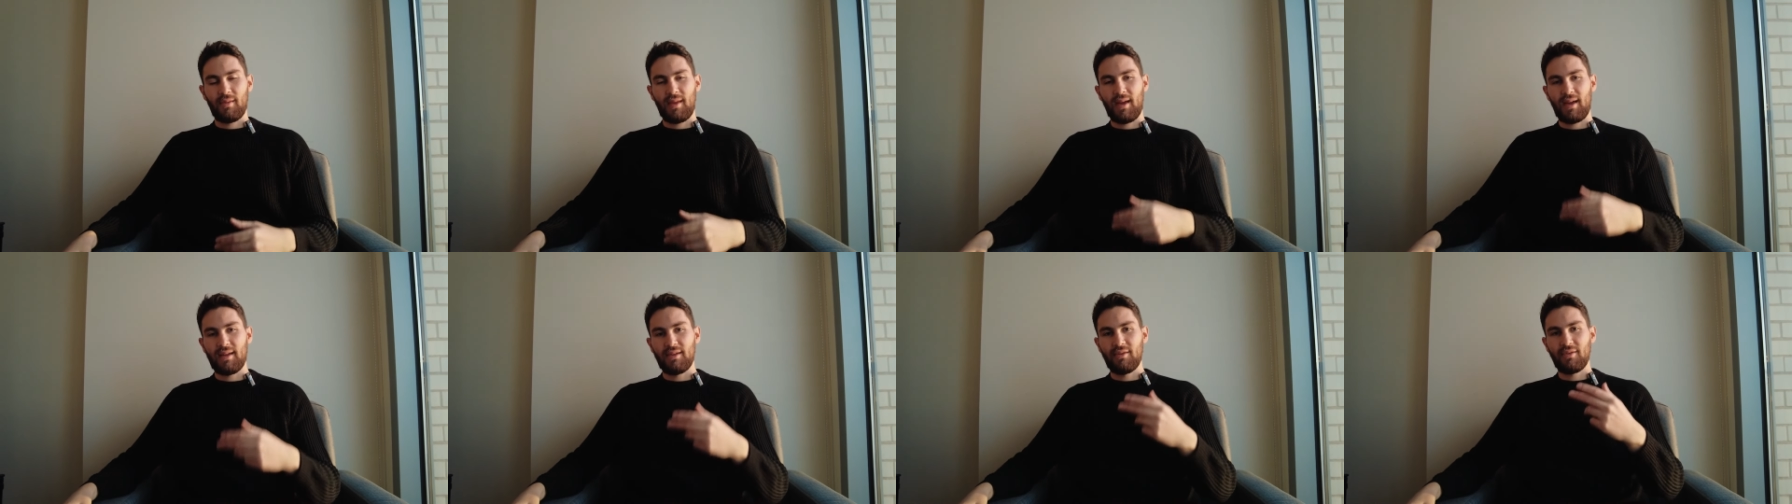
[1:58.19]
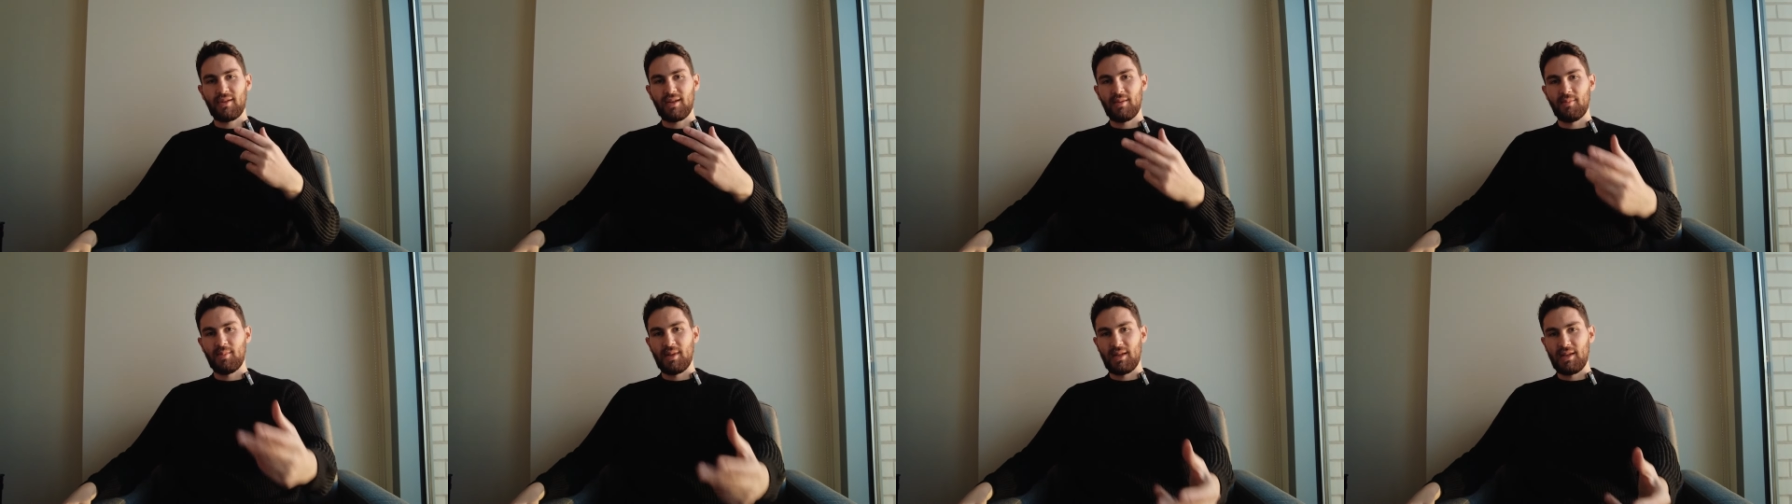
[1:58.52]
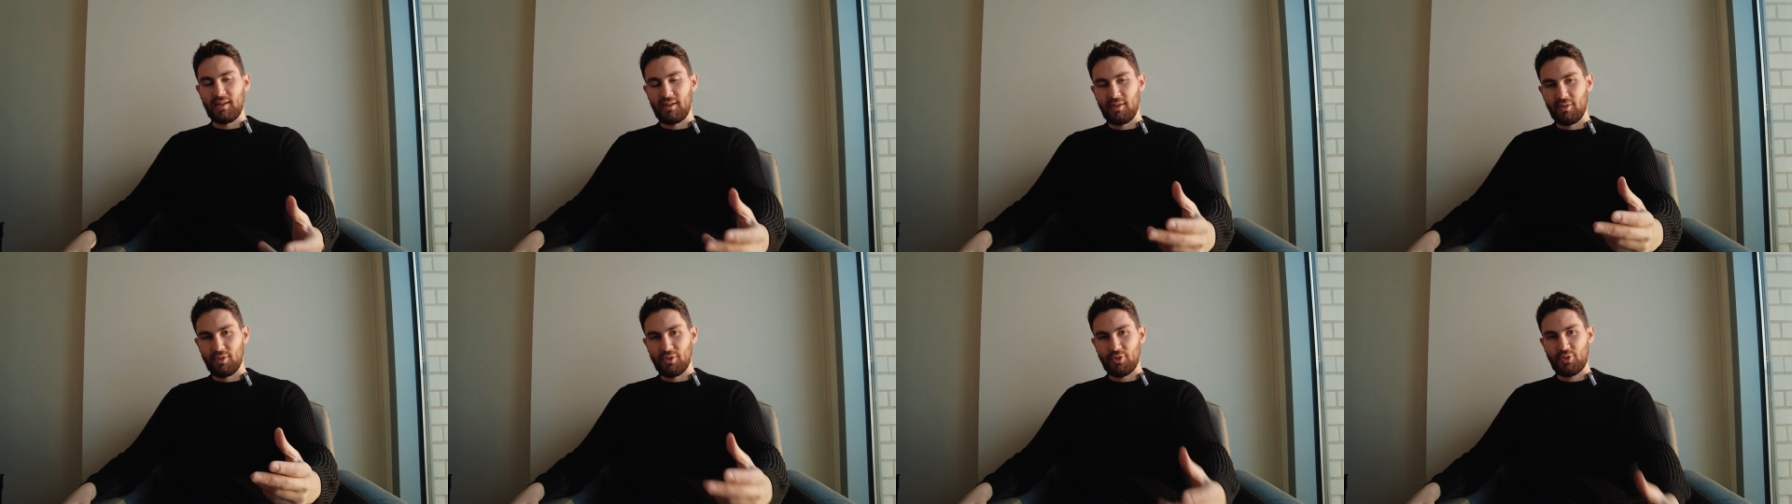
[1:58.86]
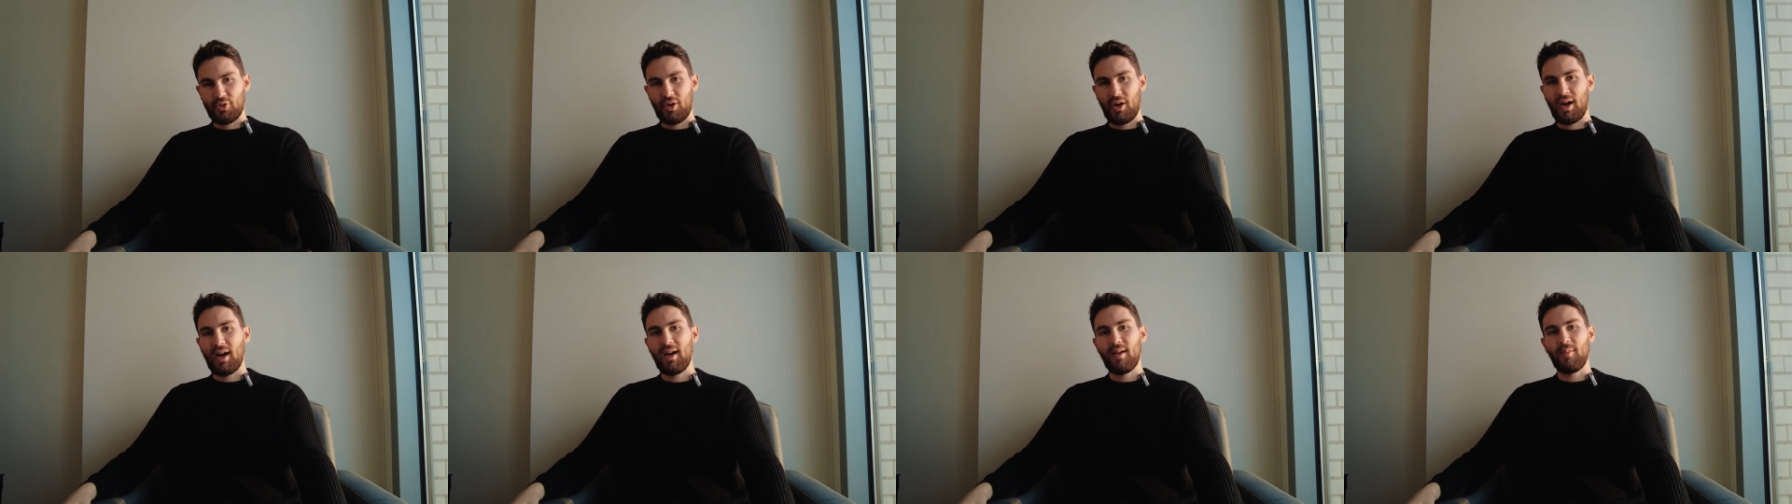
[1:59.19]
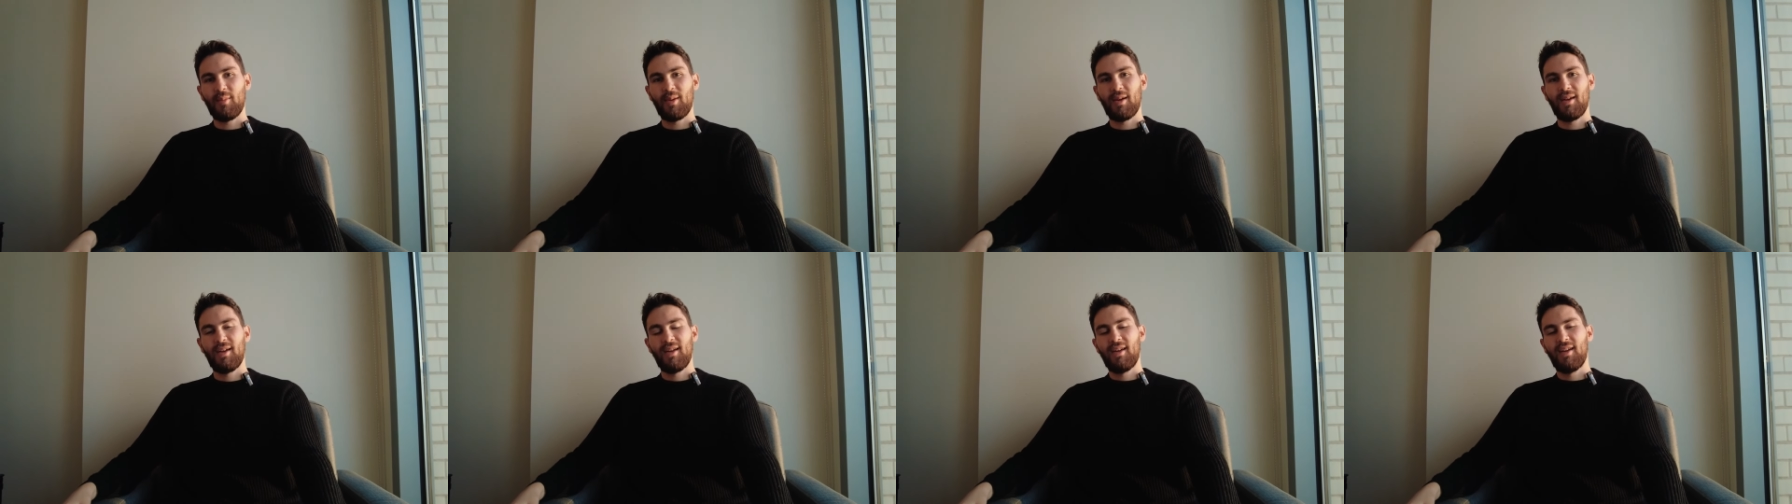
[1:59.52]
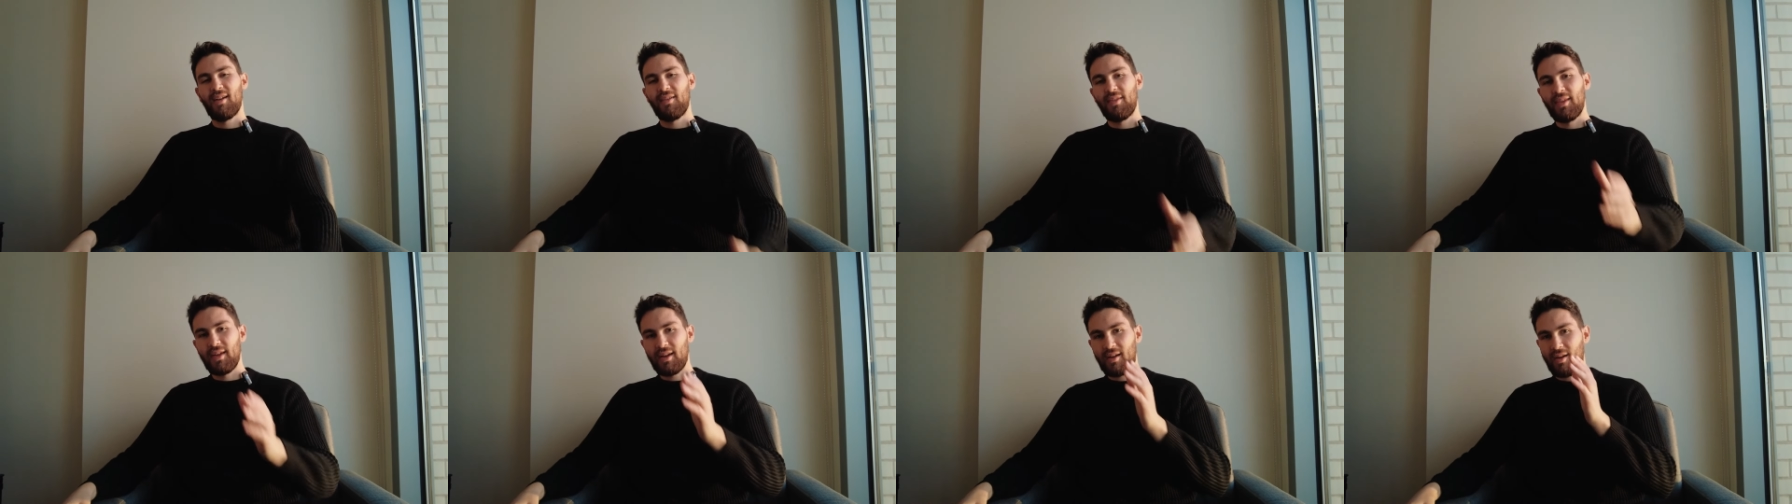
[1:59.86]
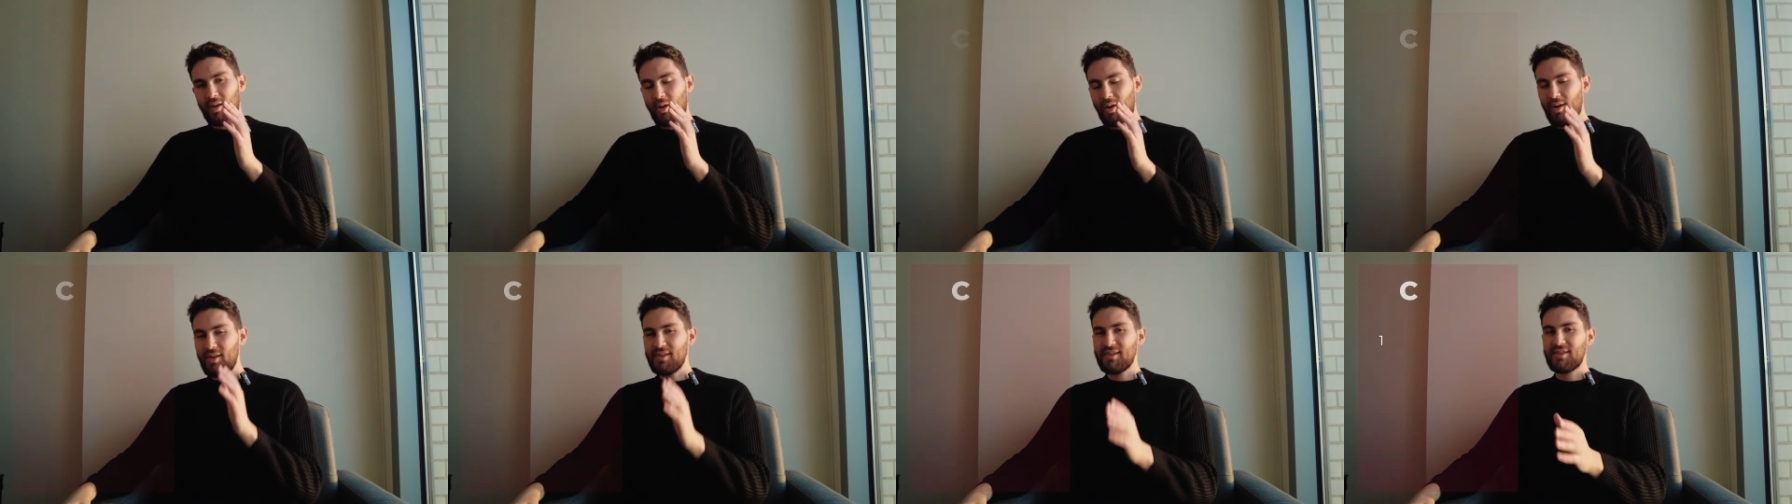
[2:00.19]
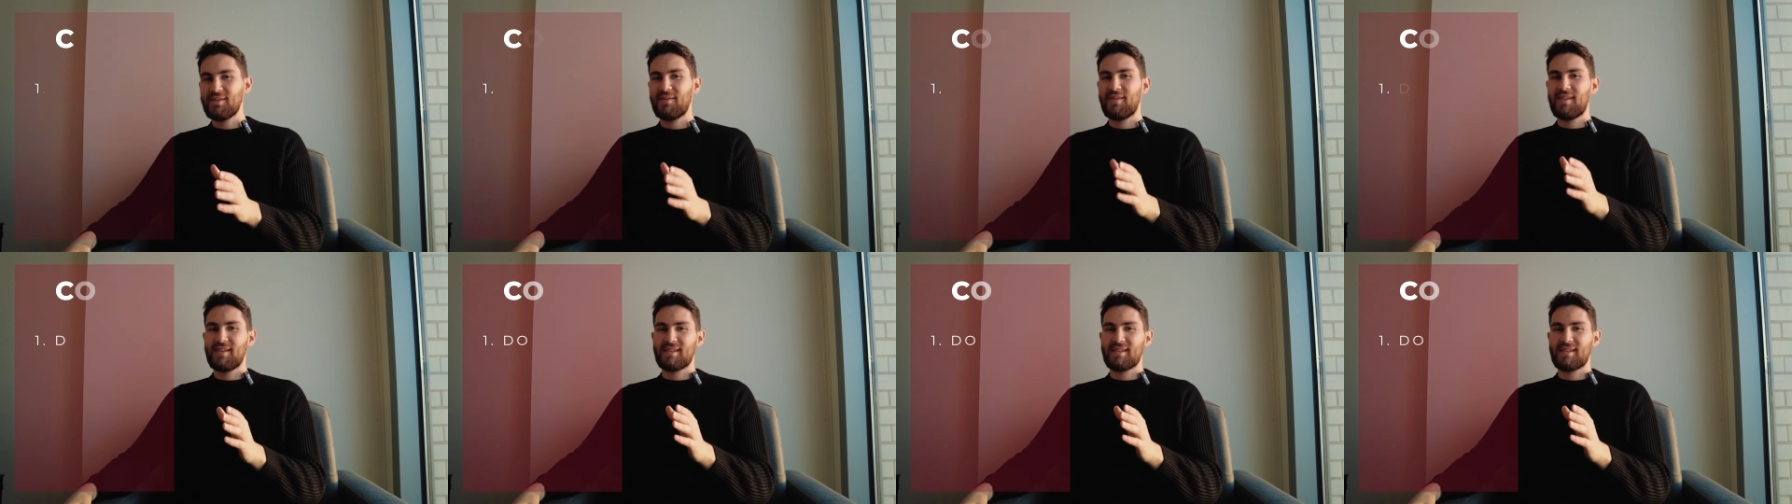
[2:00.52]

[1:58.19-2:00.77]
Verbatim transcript: that you can meet your tribe. The cons of